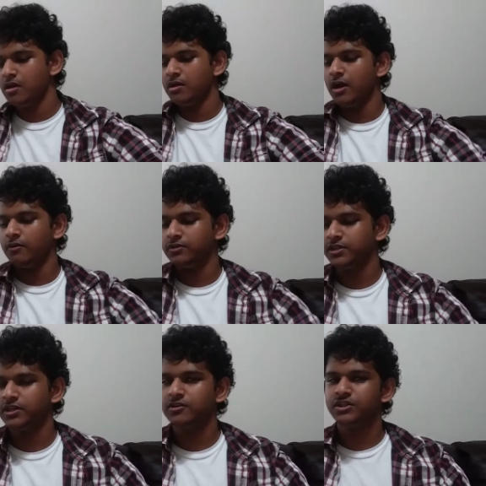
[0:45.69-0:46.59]
Now
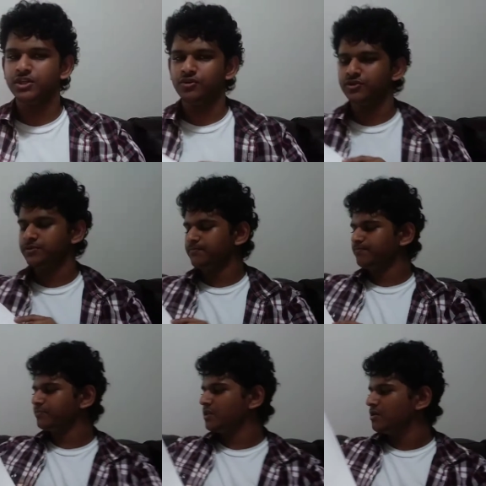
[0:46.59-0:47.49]
let's get to the zeros.
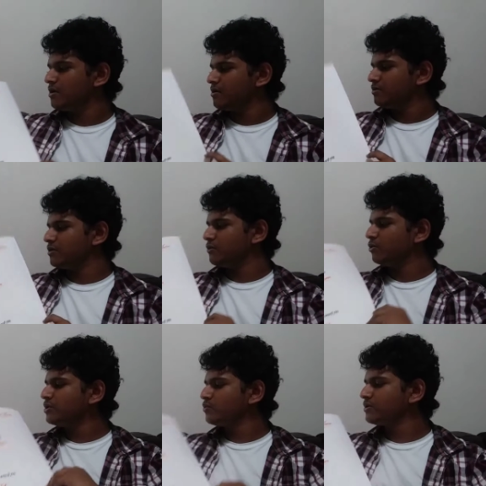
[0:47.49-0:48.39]
The
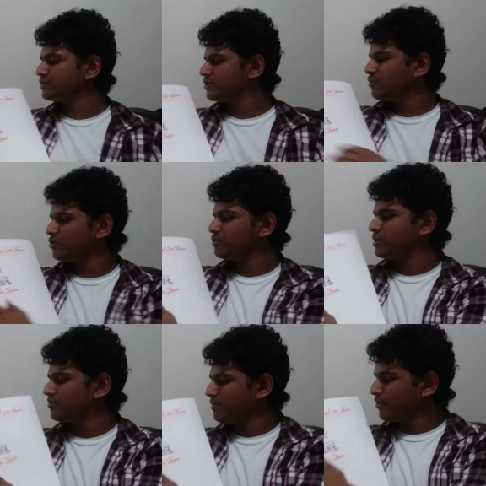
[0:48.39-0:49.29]
only real zero
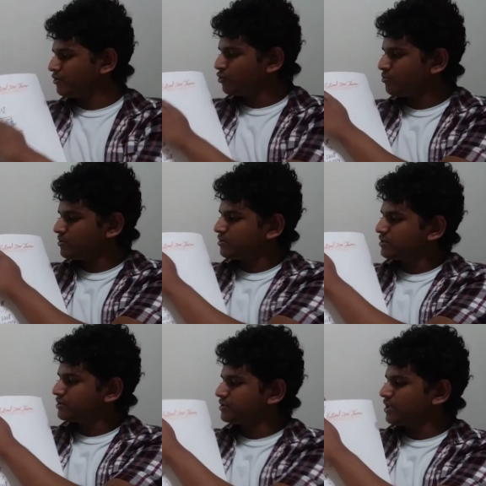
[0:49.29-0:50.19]
in my polynomial
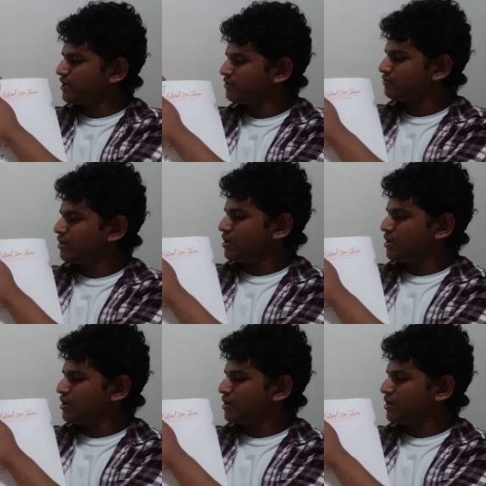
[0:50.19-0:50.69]
is negative